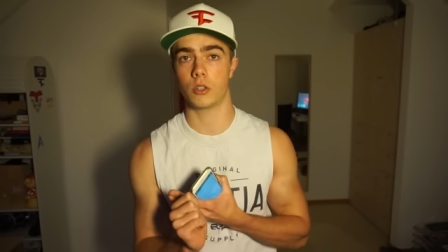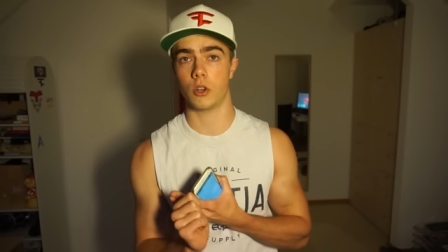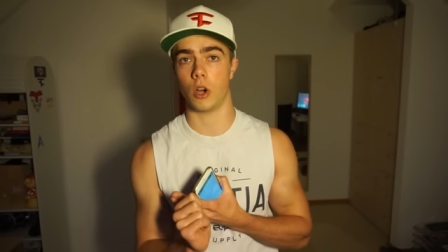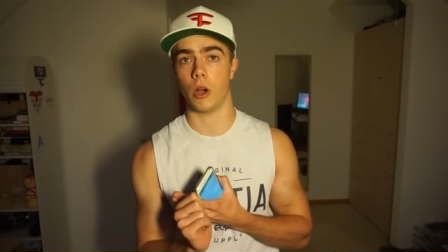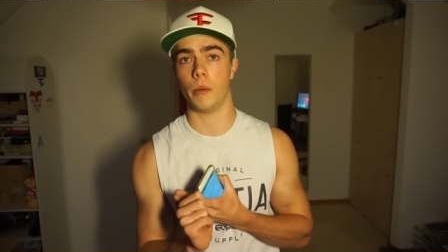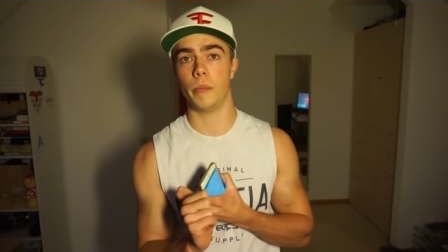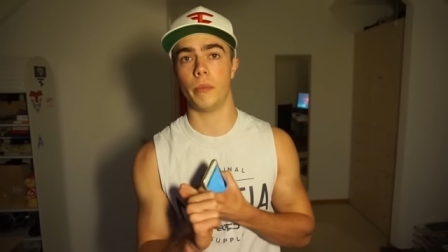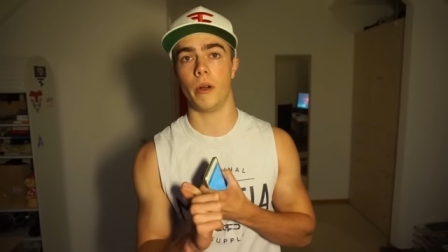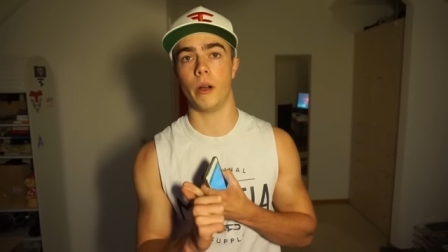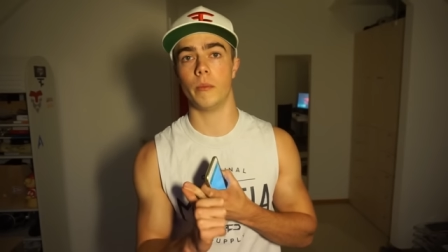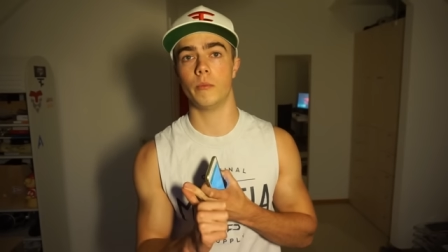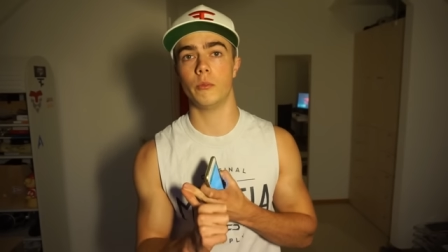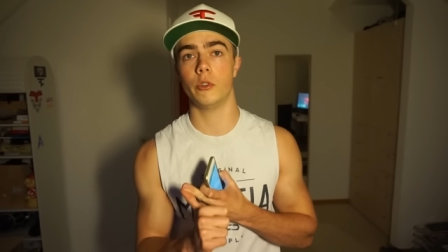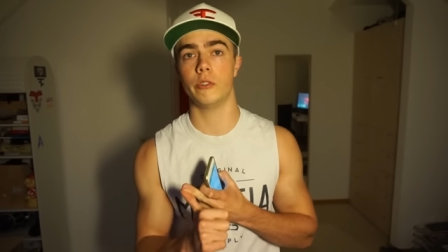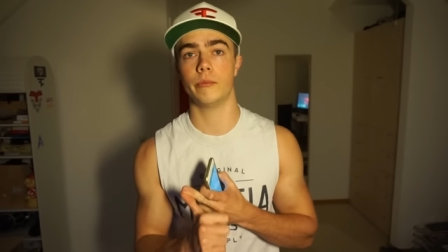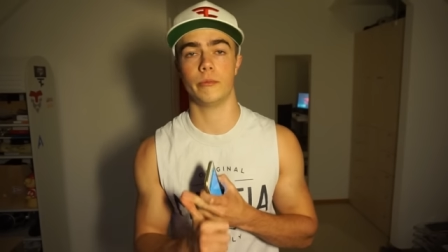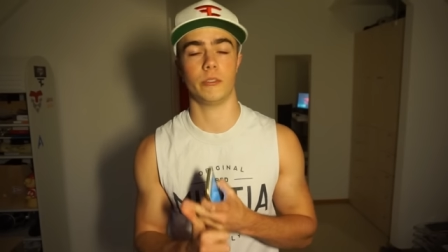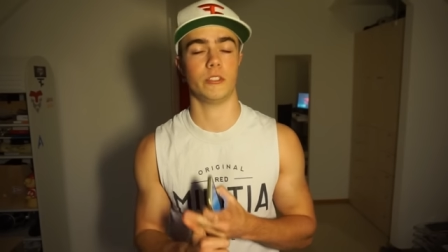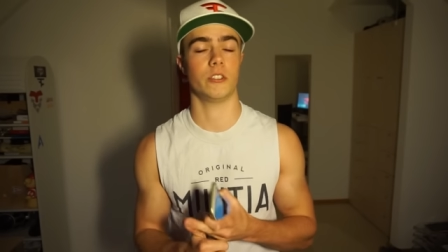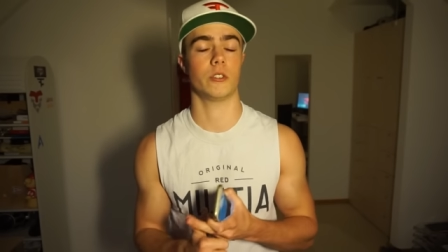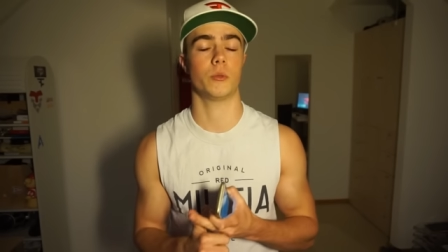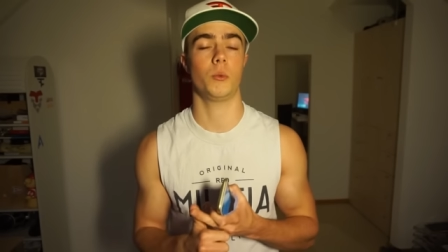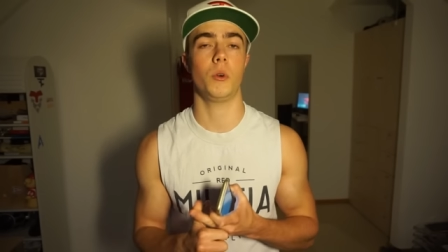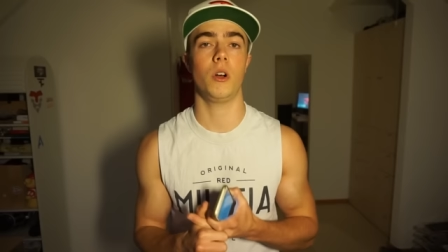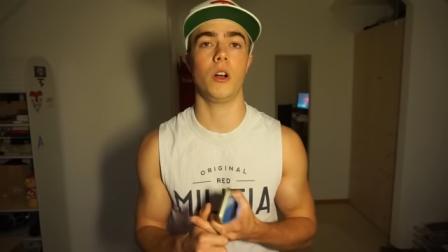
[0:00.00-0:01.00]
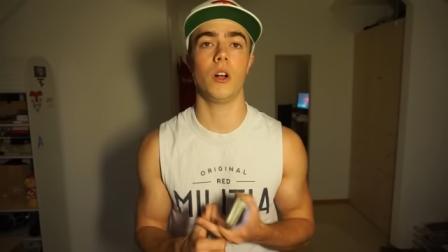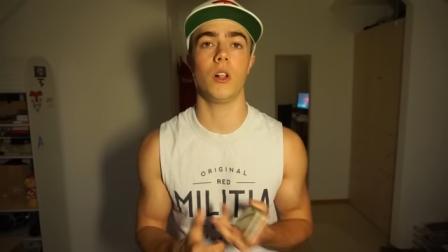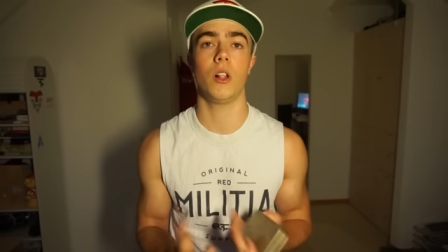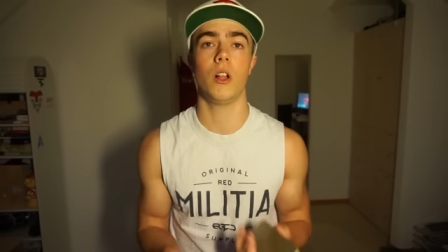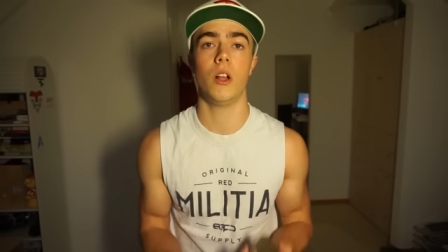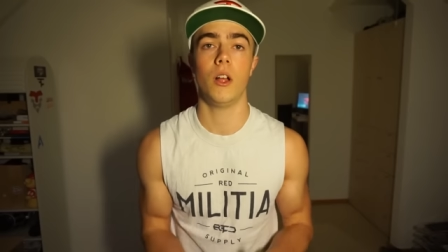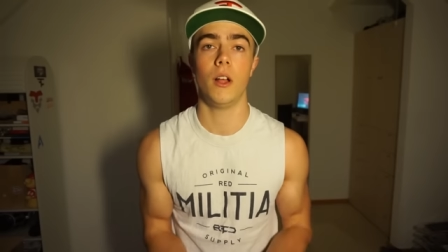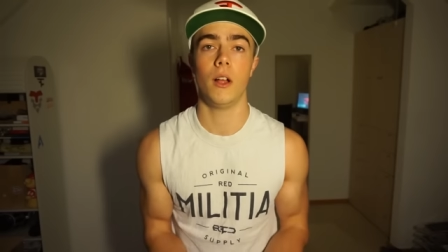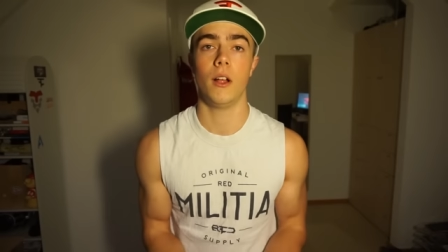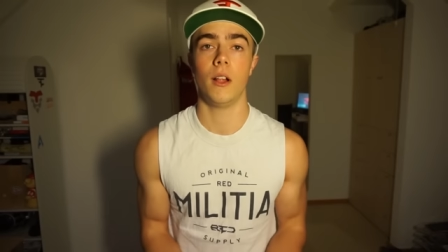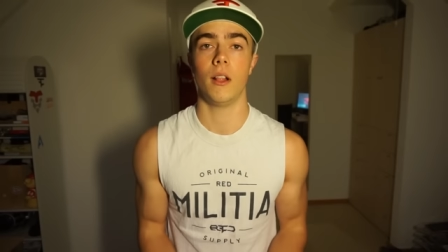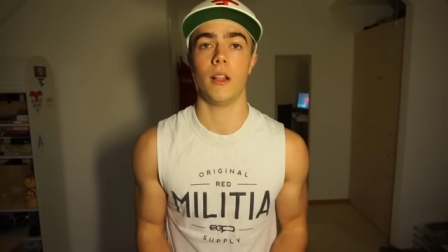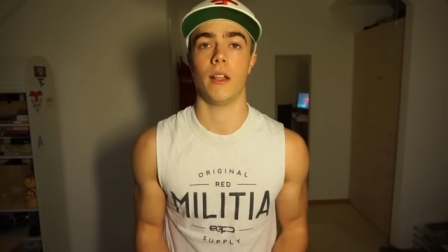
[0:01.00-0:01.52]
compound movement as well,
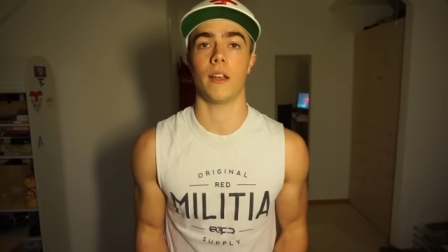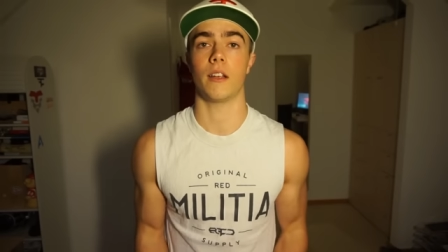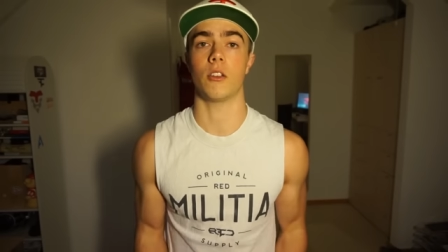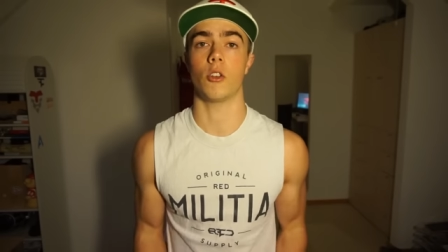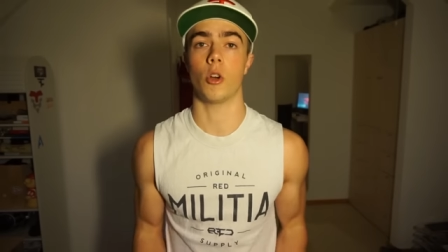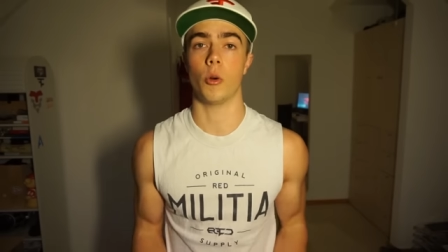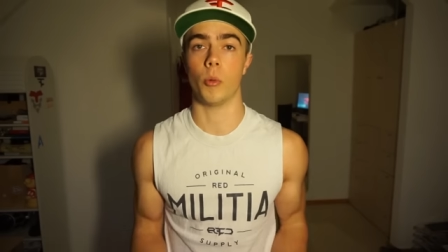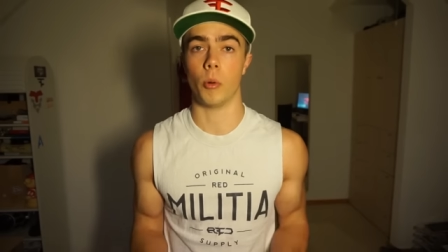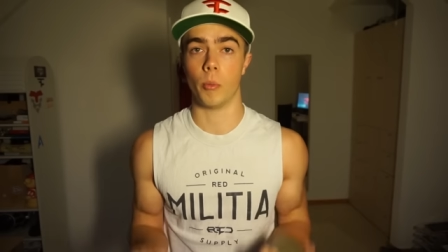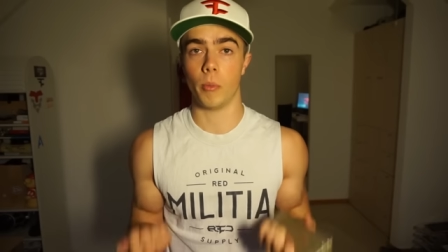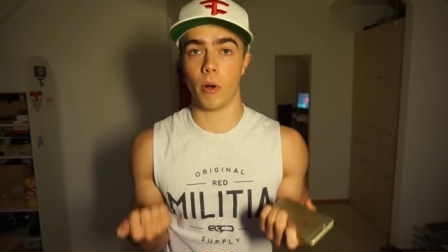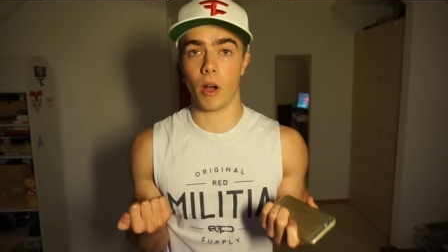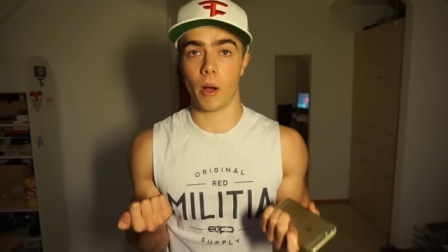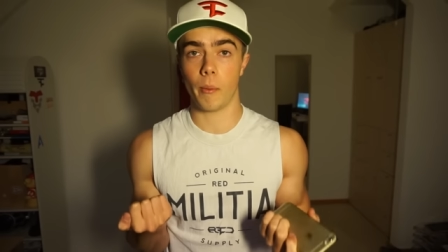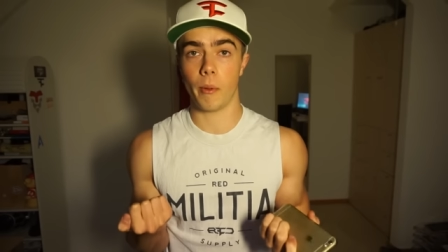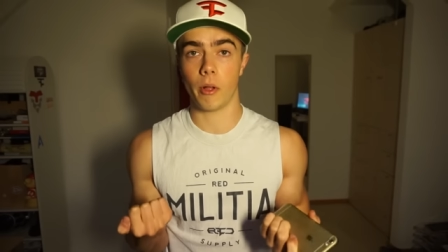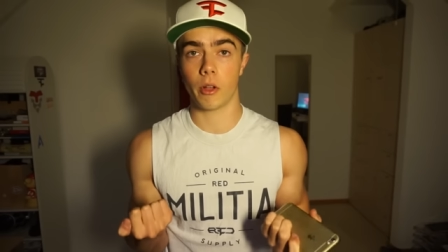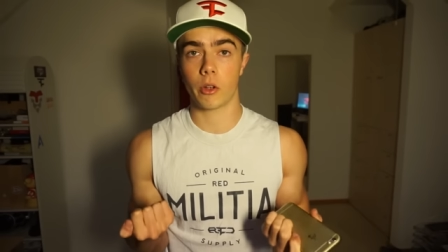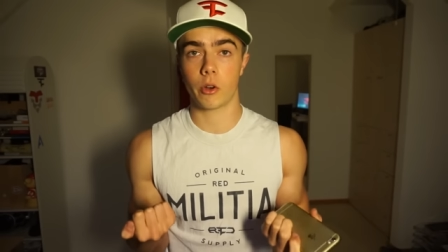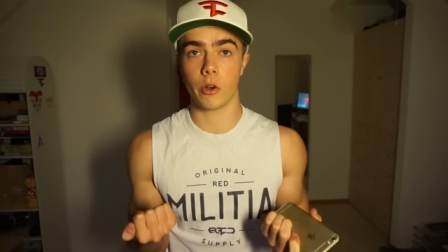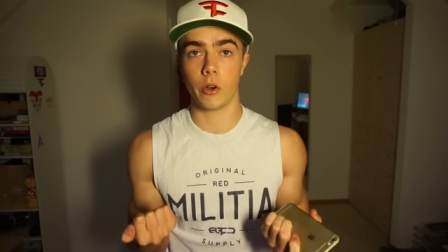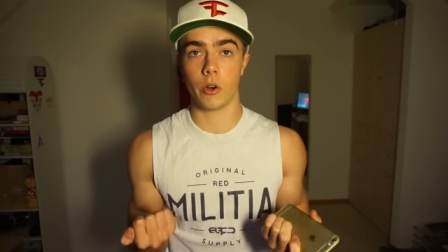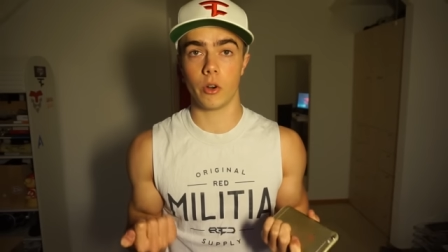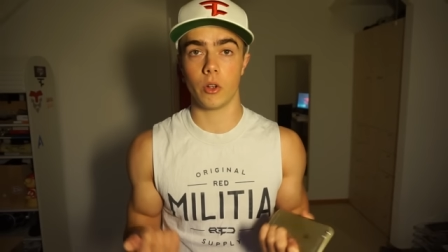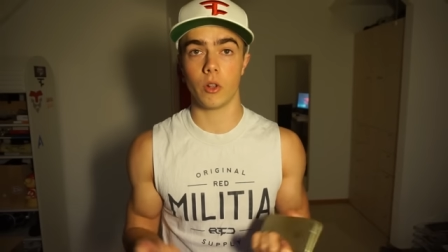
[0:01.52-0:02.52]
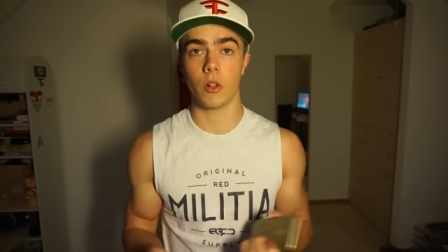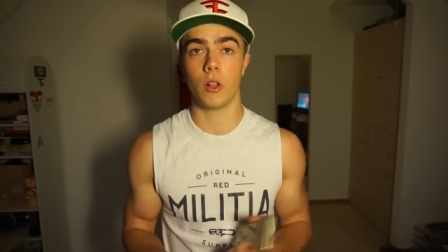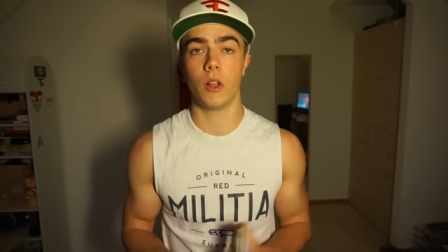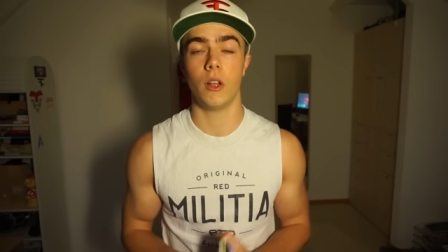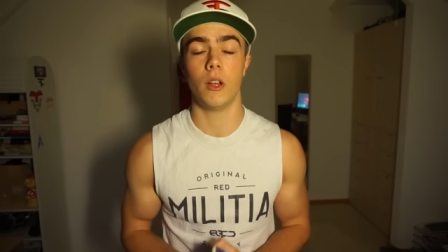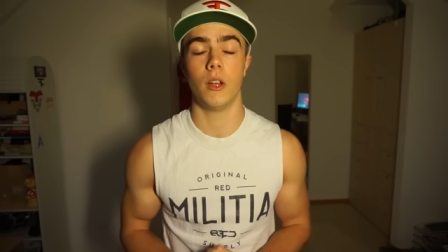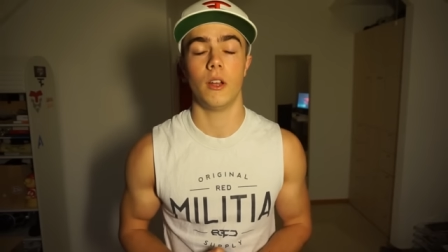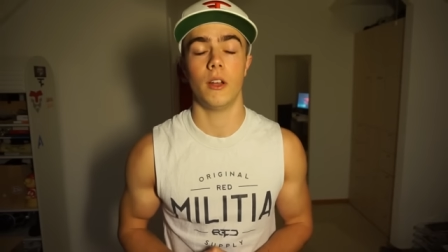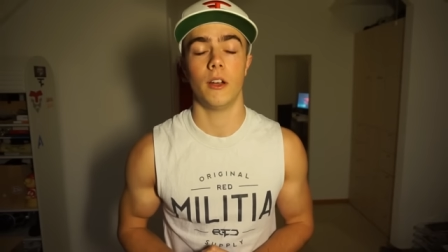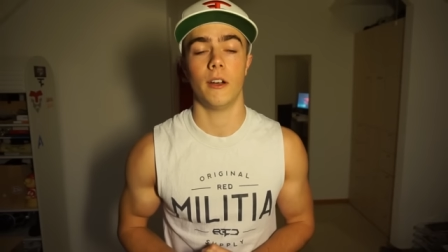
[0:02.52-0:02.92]
like normal barbell curl.